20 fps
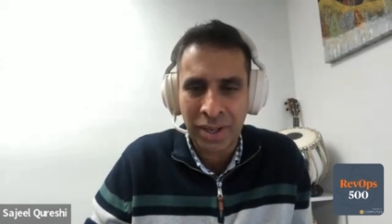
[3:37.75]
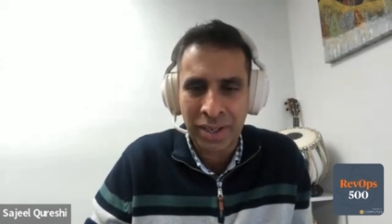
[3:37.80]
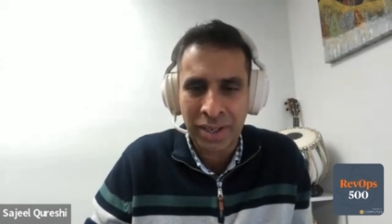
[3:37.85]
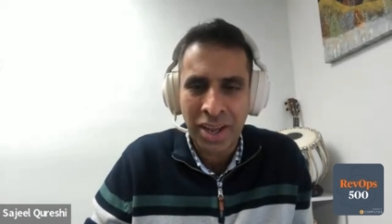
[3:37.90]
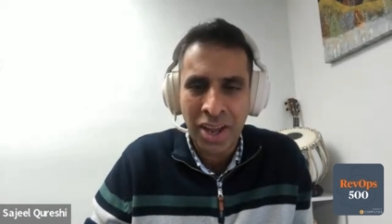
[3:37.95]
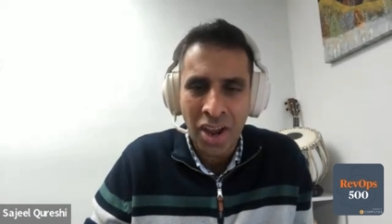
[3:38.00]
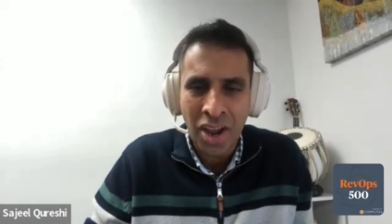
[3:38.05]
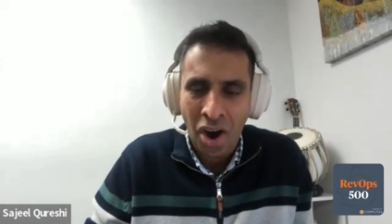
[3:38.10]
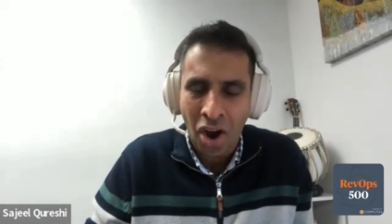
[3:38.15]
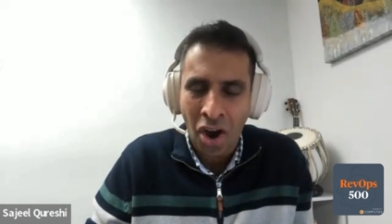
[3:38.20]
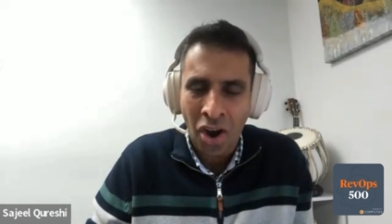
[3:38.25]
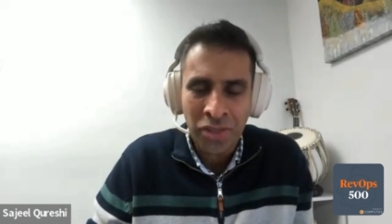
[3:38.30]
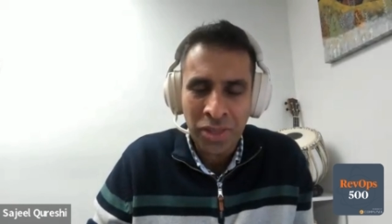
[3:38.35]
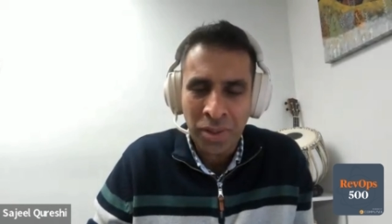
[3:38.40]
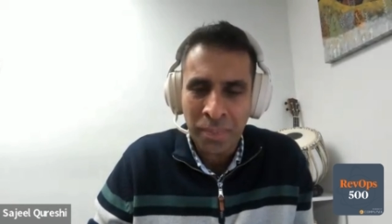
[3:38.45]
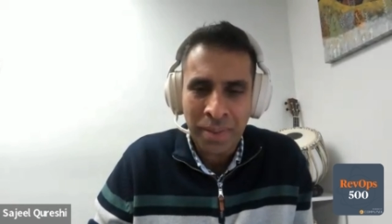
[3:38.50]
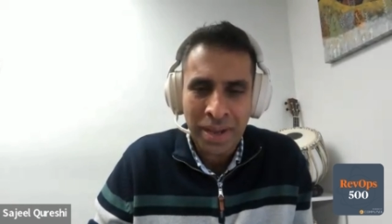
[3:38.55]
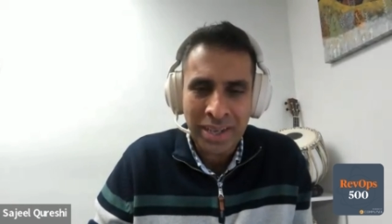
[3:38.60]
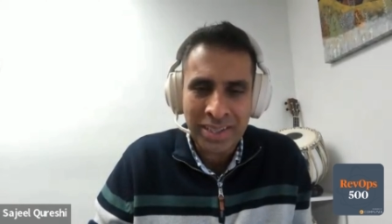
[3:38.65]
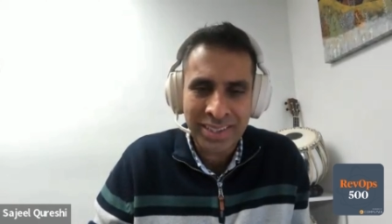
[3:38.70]
Like, aren't
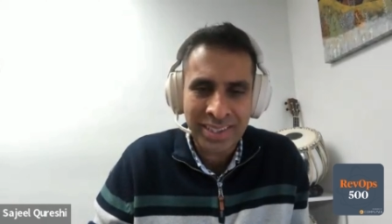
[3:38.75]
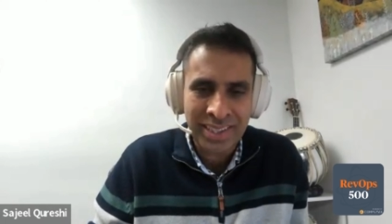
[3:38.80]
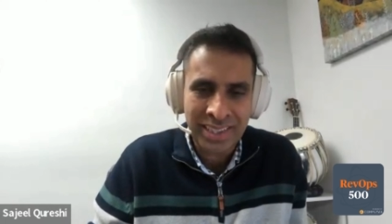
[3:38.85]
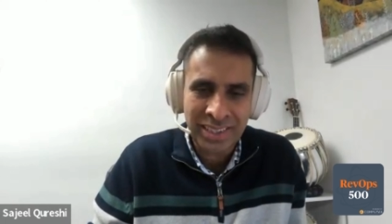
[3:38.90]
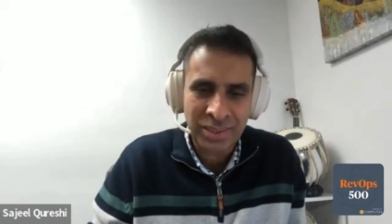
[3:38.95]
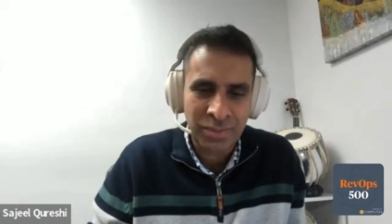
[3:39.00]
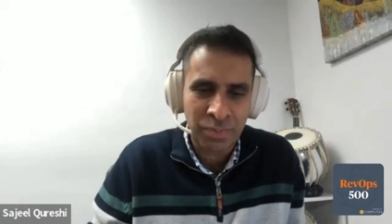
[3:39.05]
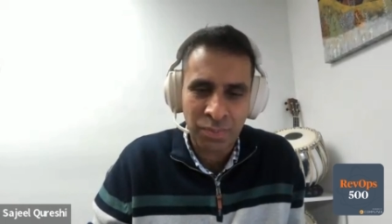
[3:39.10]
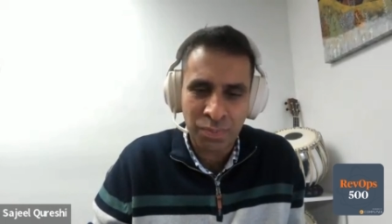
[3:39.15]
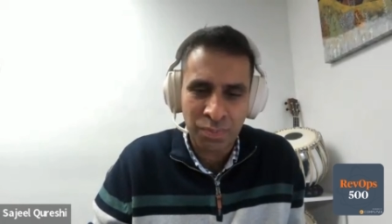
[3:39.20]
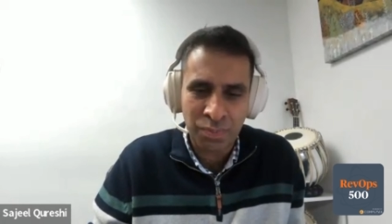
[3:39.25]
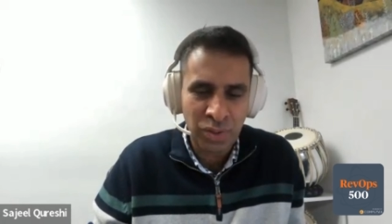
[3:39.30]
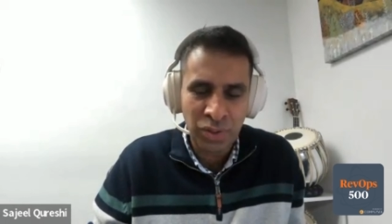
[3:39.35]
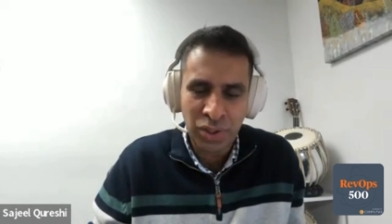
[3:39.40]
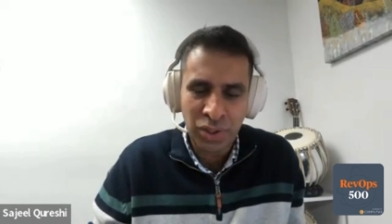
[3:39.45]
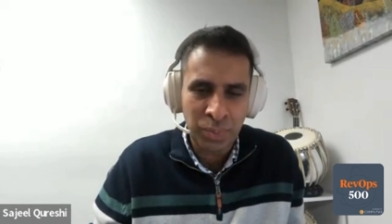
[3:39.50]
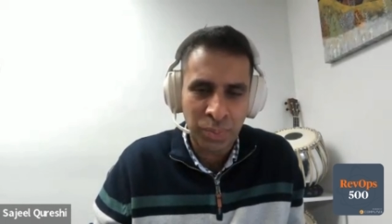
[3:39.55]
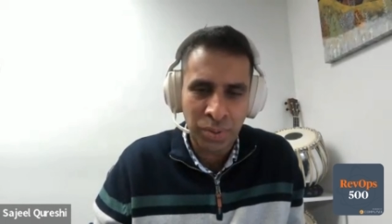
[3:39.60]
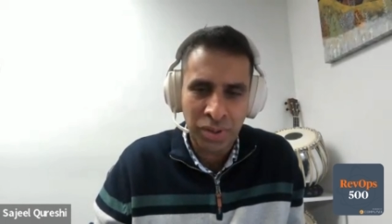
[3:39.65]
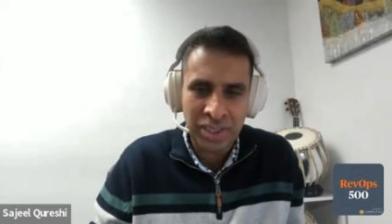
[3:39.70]
the best things
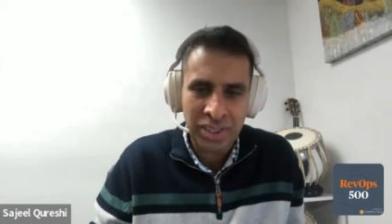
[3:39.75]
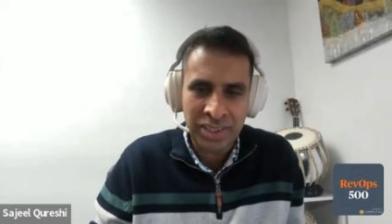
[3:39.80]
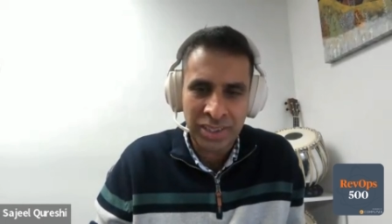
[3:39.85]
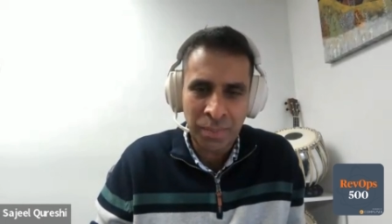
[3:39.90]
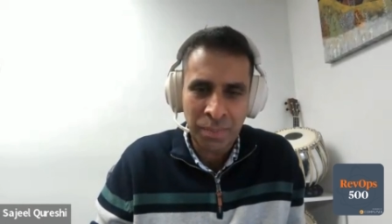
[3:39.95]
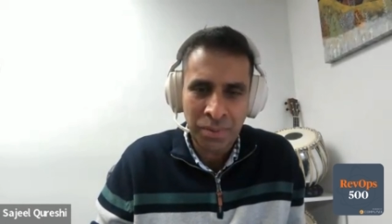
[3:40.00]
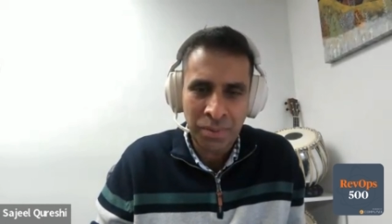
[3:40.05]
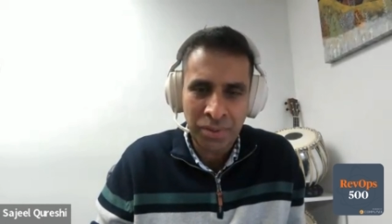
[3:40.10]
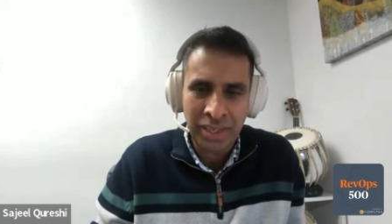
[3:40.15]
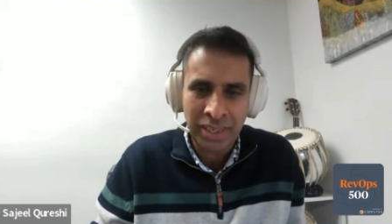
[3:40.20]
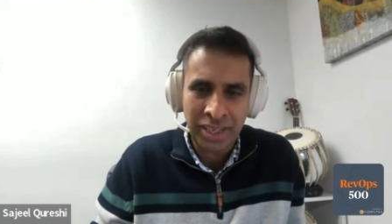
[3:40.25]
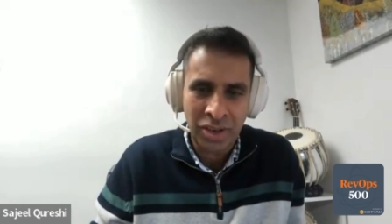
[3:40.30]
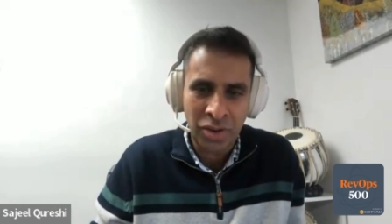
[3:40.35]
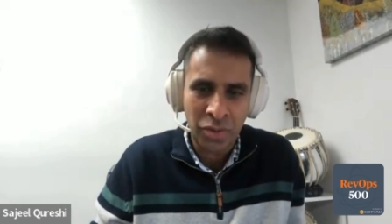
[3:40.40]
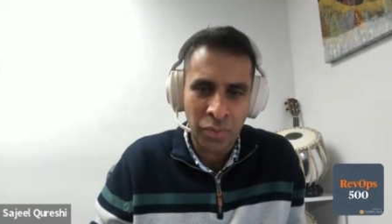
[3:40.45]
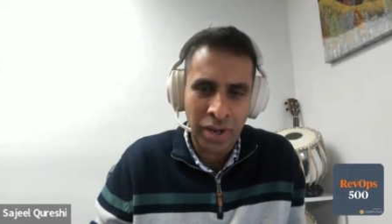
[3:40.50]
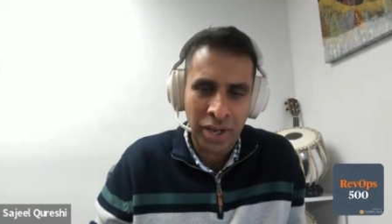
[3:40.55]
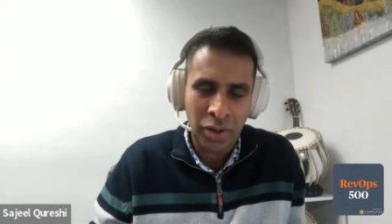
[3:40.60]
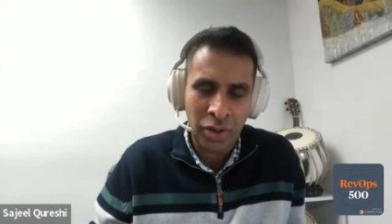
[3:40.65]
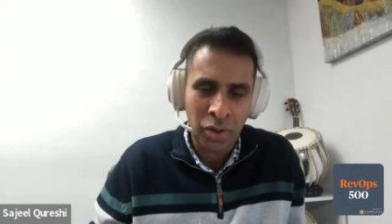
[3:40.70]
usually pretty simple? Like,
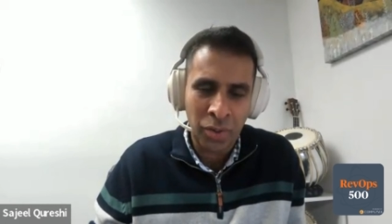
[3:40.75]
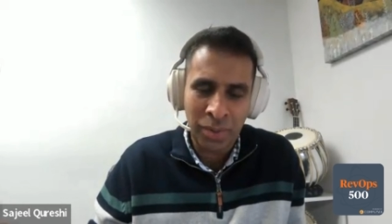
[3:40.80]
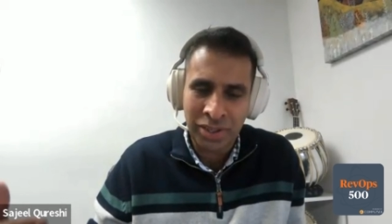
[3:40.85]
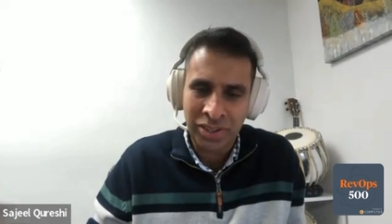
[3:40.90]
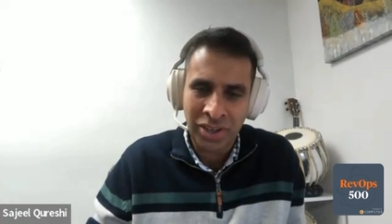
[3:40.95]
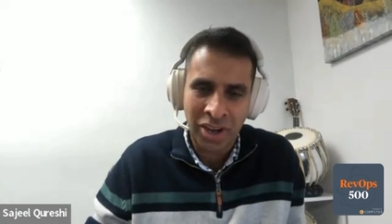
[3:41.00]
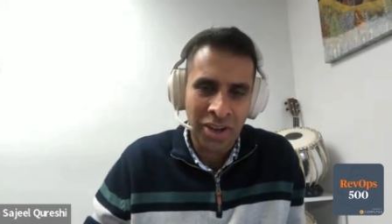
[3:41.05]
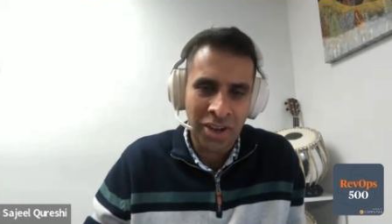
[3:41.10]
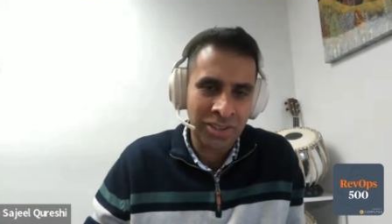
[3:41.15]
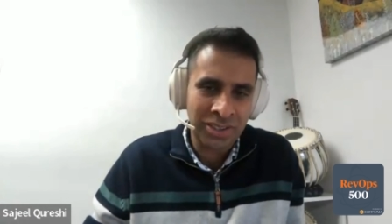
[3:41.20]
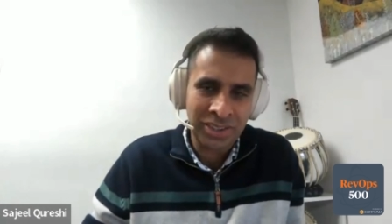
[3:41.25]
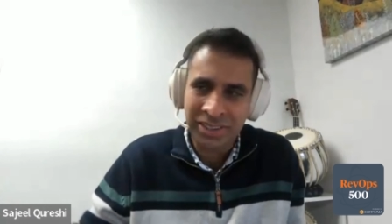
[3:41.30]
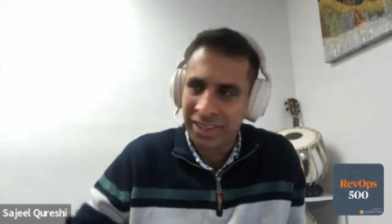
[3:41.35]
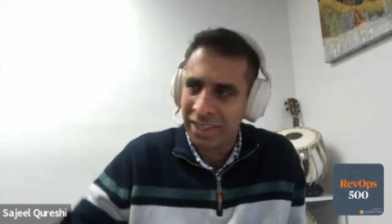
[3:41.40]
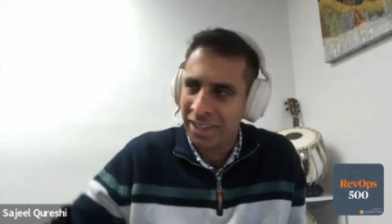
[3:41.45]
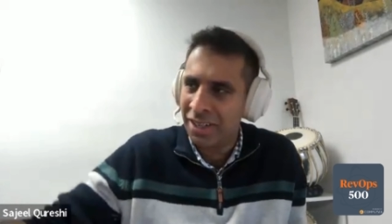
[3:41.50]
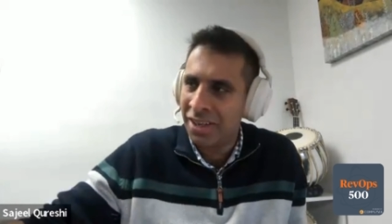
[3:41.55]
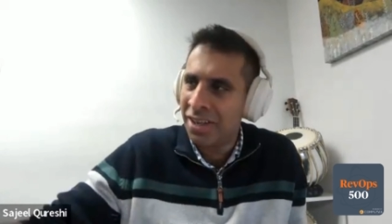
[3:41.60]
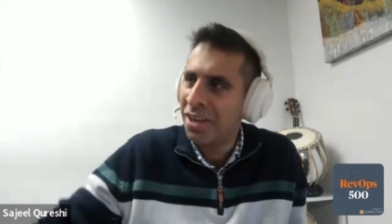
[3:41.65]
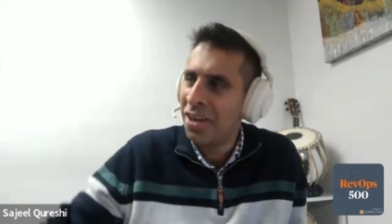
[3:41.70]
when I go to McDonald's, it's
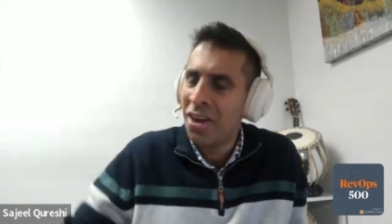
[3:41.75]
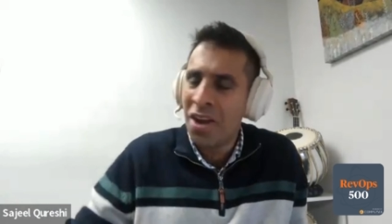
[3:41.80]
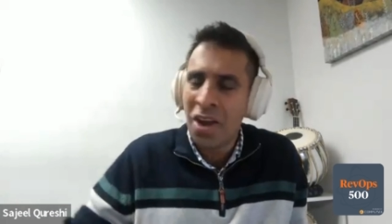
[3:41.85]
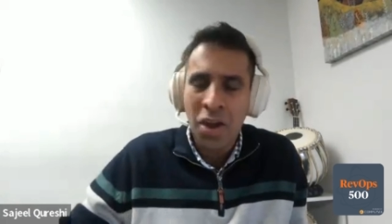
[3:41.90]
like,